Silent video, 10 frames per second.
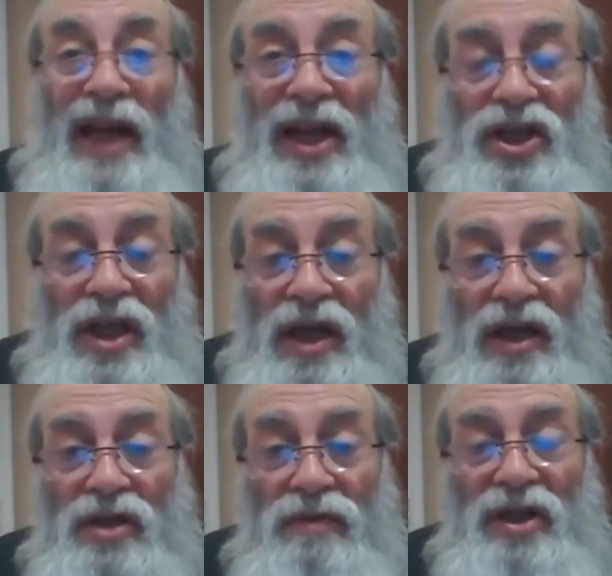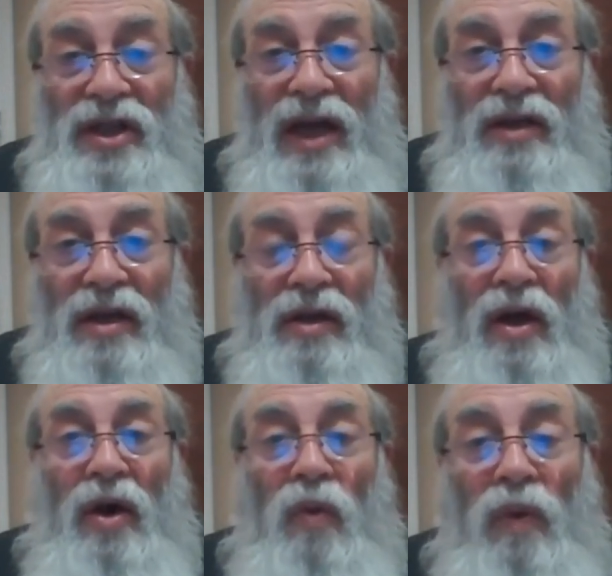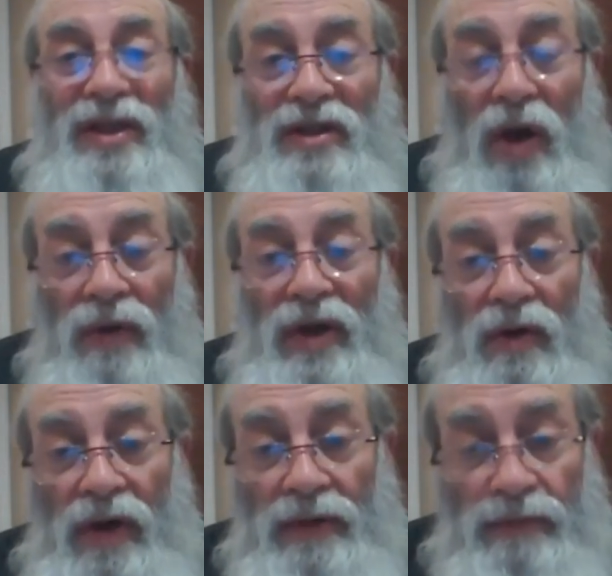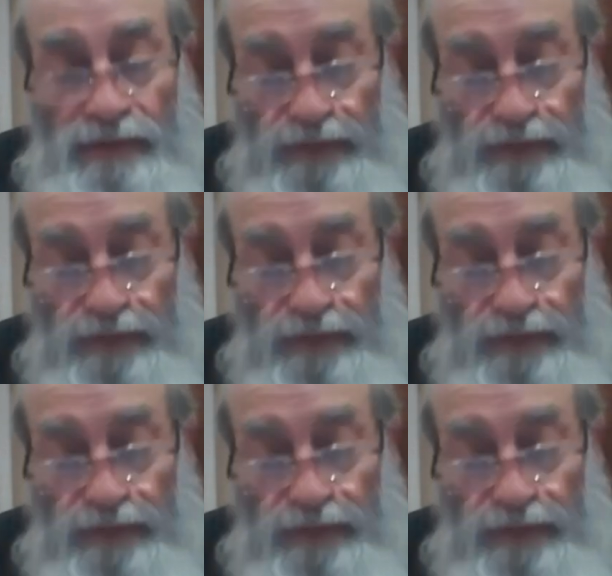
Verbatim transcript: Each thing is rejected. What's going on?